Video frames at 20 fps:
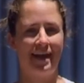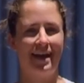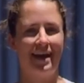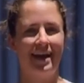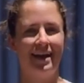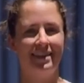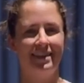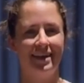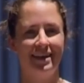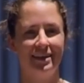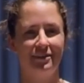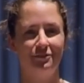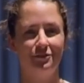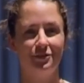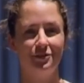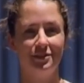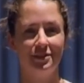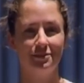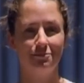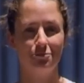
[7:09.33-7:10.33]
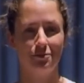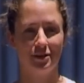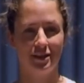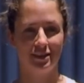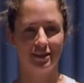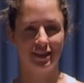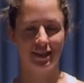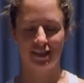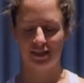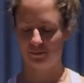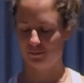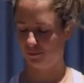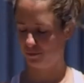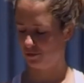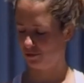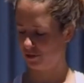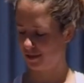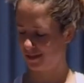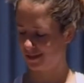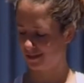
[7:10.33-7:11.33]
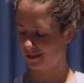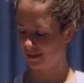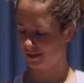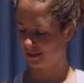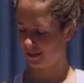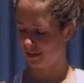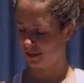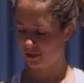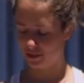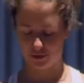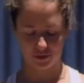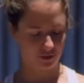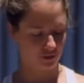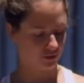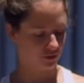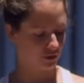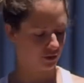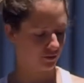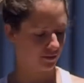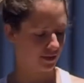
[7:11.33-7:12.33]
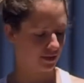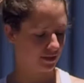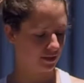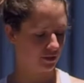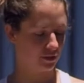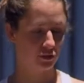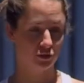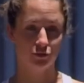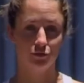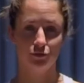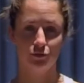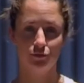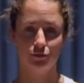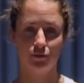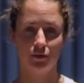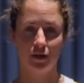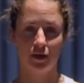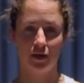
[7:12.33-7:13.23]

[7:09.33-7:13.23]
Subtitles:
And then if you did want to take a mudra, you could join the two